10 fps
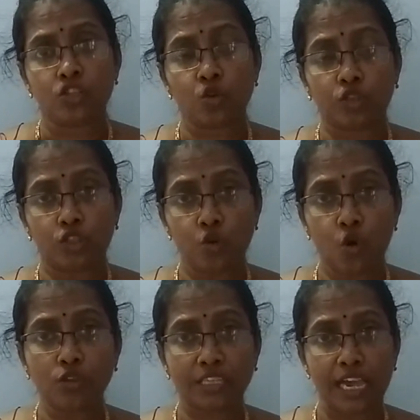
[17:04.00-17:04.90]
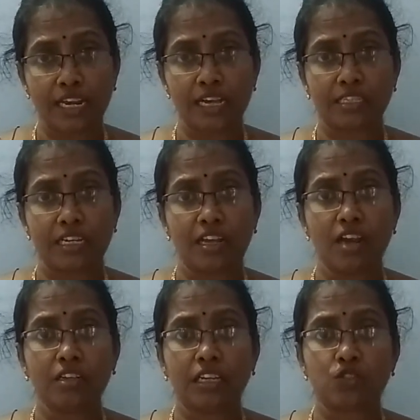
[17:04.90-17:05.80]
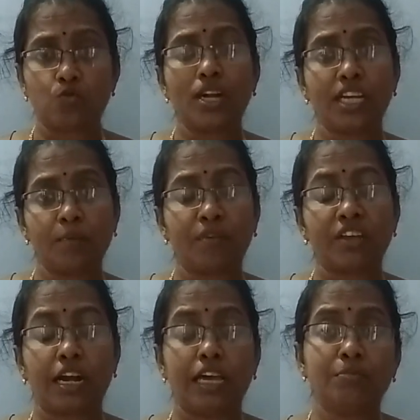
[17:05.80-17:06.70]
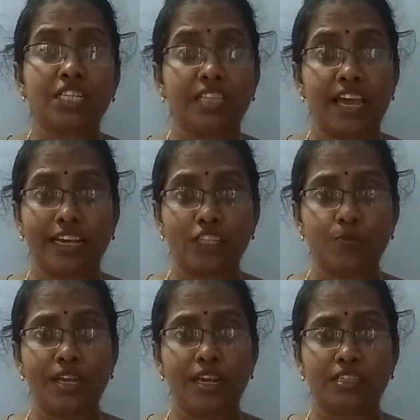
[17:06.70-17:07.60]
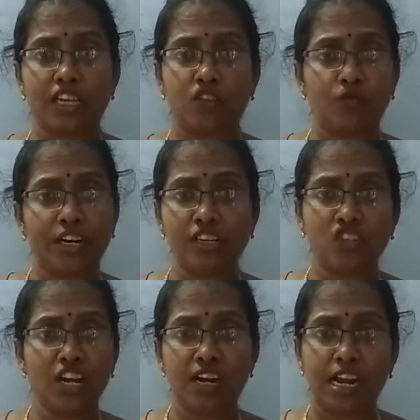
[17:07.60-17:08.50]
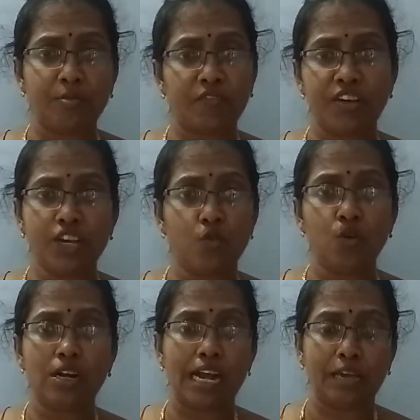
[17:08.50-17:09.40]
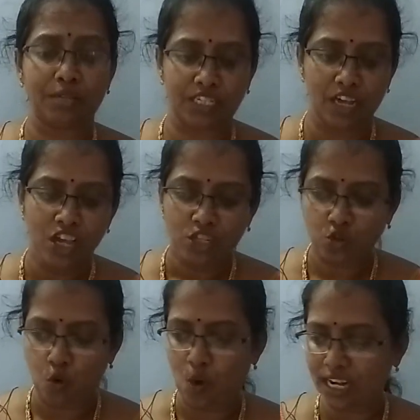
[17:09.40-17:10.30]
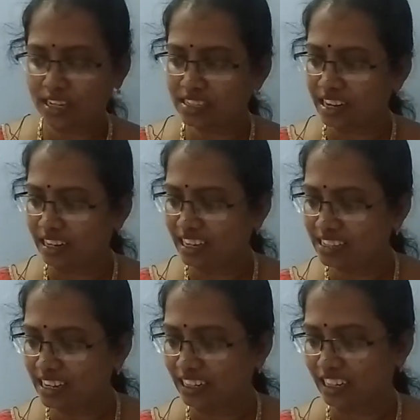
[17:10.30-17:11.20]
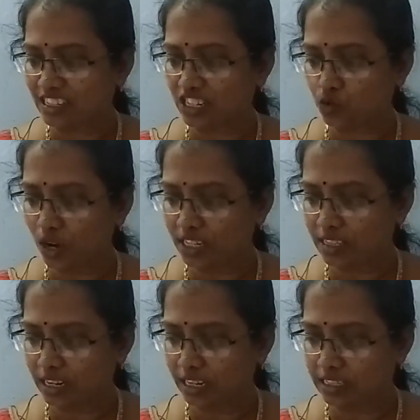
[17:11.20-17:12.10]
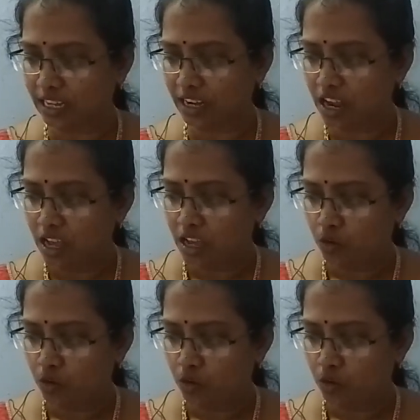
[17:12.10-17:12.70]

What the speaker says: So those areas and all is what type of the climate they are experiencing? Very chill climate, very cool climate. So what is the reason in the sense? What is the reason?